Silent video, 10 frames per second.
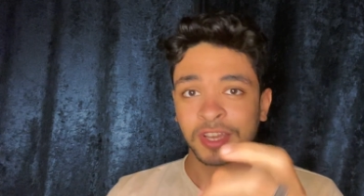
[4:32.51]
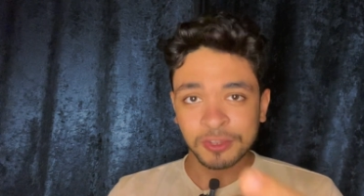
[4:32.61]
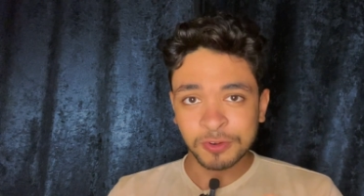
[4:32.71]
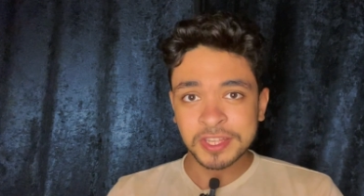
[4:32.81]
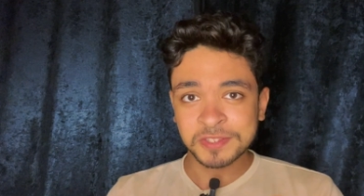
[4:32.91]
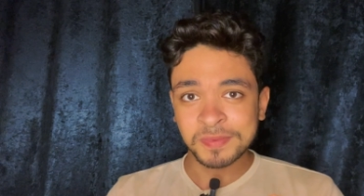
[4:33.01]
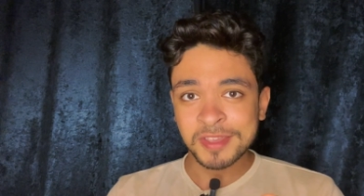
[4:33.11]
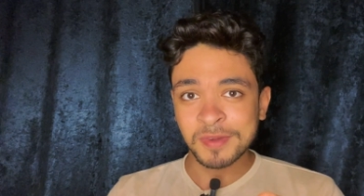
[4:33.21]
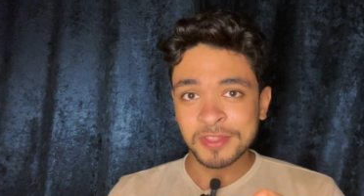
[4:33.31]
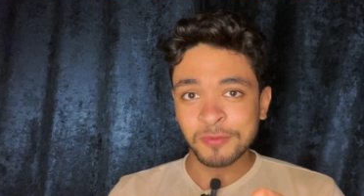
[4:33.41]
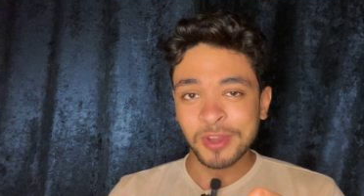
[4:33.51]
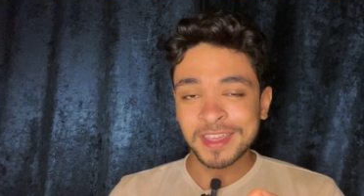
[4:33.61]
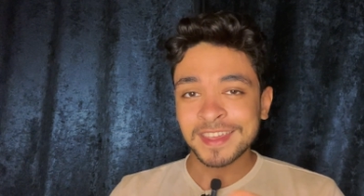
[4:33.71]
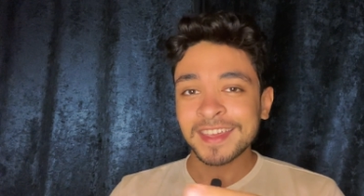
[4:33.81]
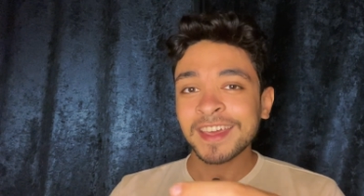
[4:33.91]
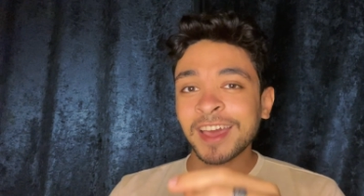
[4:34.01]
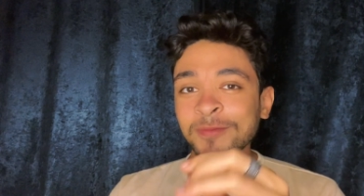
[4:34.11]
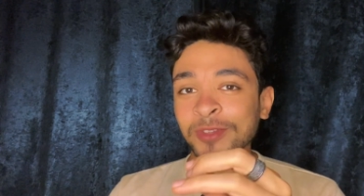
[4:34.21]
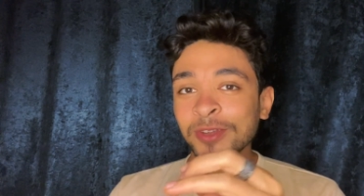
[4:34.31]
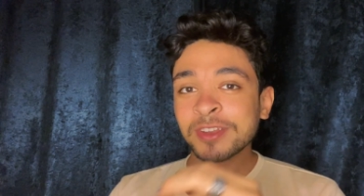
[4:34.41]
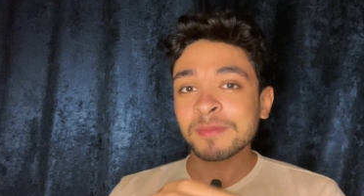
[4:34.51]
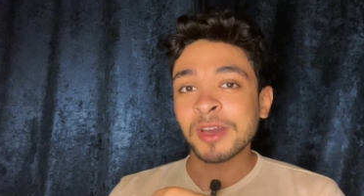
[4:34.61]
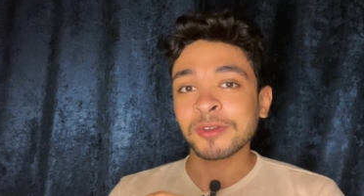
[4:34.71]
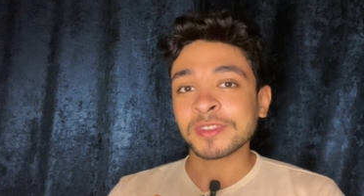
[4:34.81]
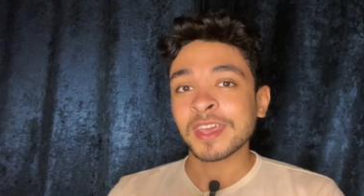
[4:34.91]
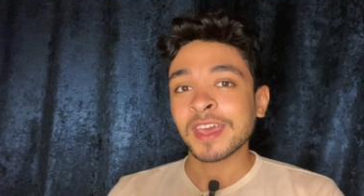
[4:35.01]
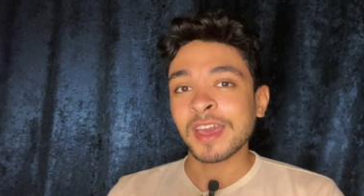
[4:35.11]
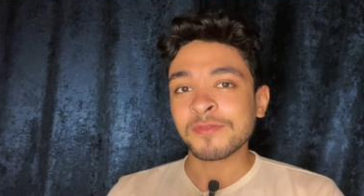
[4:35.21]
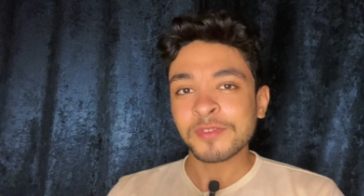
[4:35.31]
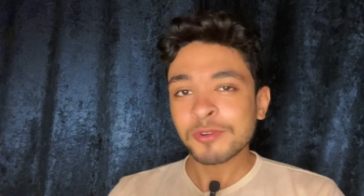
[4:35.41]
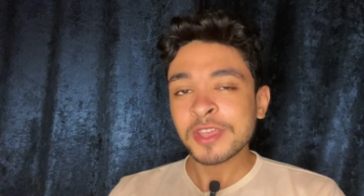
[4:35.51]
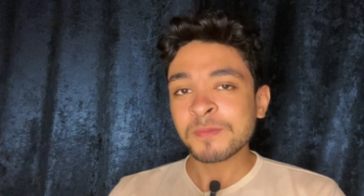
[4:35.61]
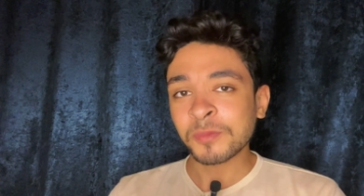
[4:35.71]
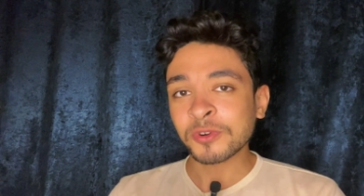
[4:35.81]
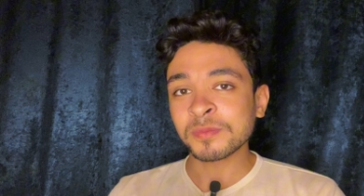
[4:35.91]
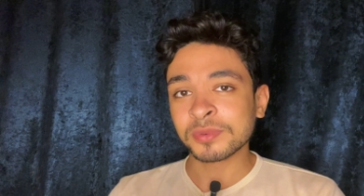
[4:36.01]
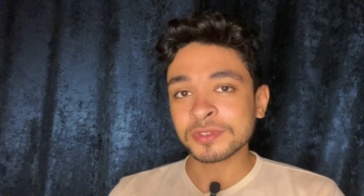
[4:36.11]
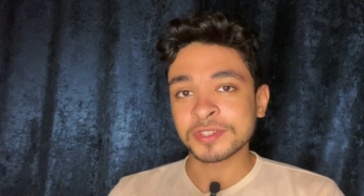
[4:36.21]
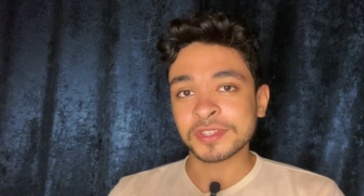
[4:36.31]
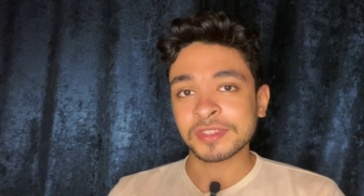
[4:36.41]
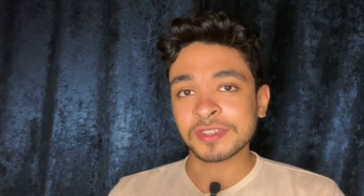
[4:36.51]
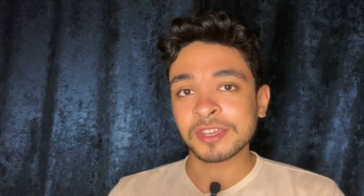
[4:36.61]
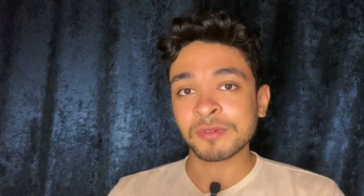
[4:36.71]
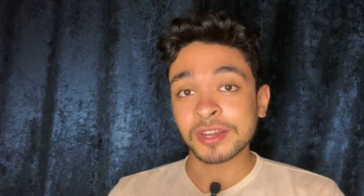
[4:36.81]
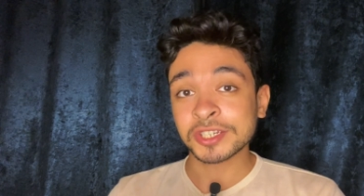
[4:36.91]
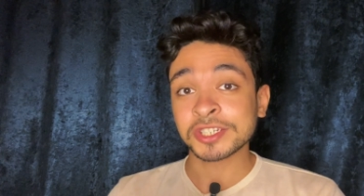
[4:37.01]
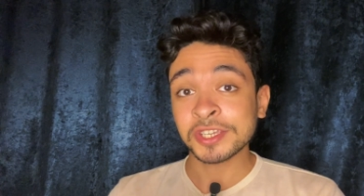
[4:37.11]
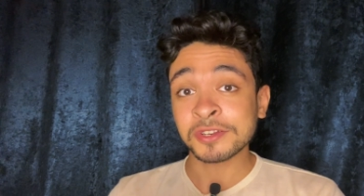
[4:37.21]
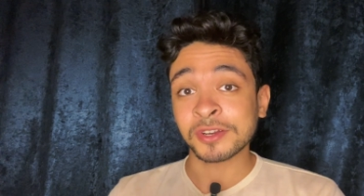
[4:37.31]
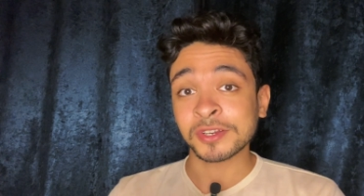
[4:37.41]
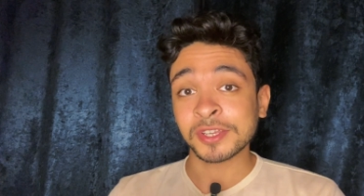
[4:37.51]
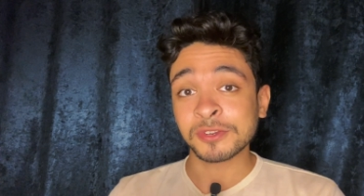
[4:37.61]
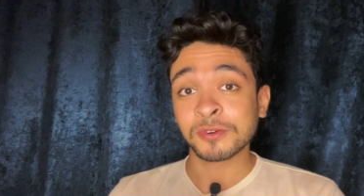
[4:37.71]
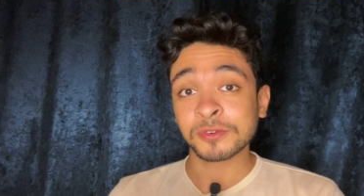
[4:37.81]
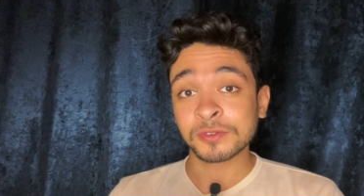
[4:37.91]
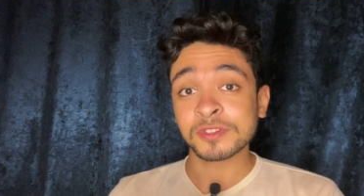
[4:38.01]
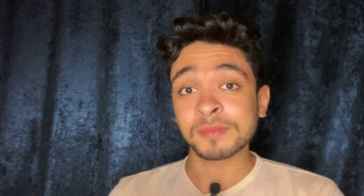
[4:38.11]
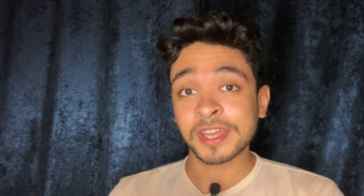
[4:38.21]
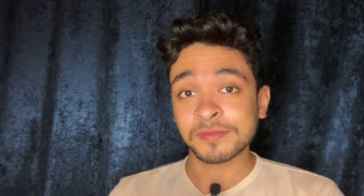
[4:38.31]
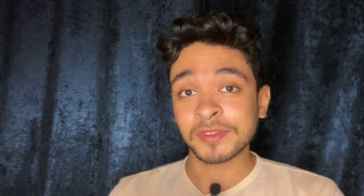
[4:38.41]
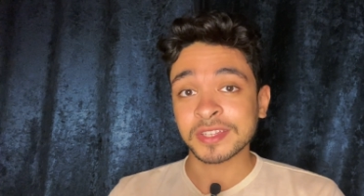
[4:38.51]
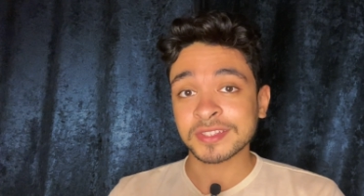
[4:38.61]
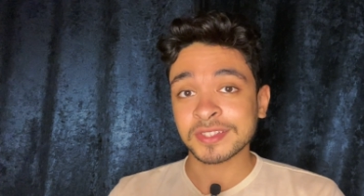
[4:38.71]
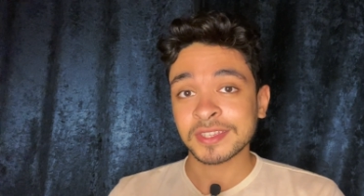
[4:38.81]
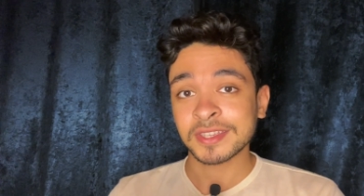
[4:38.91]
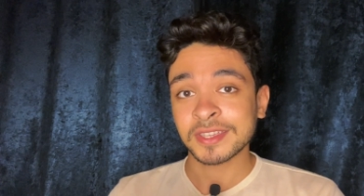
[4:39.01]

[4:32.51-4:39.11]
Not your SP, by the way. I'm talking about a very important person that you gotta cheat on in order to manifest.